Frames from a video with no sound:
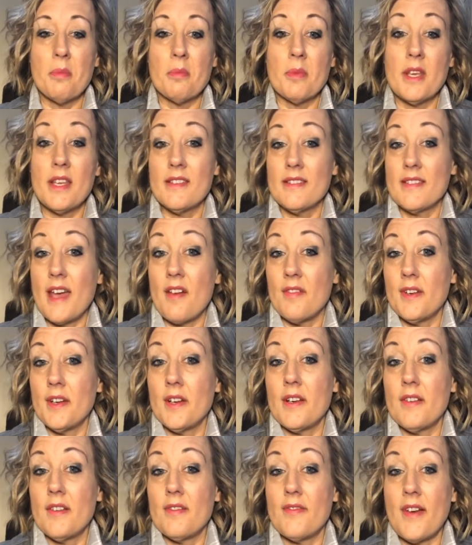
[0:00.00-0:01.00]
is that
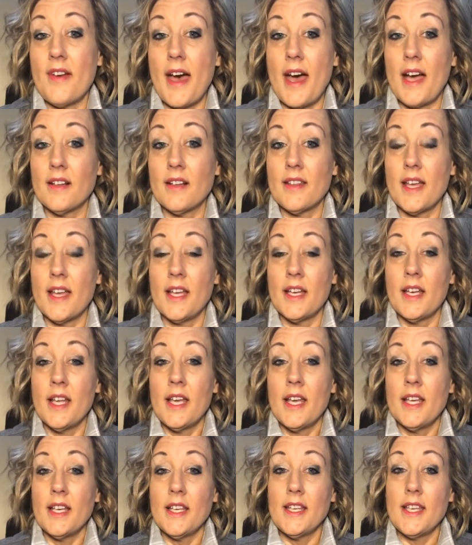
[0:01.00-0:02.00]
very fact that
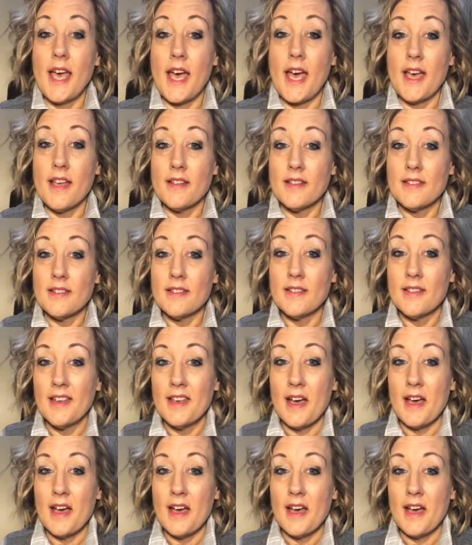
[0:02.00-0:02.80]
yes,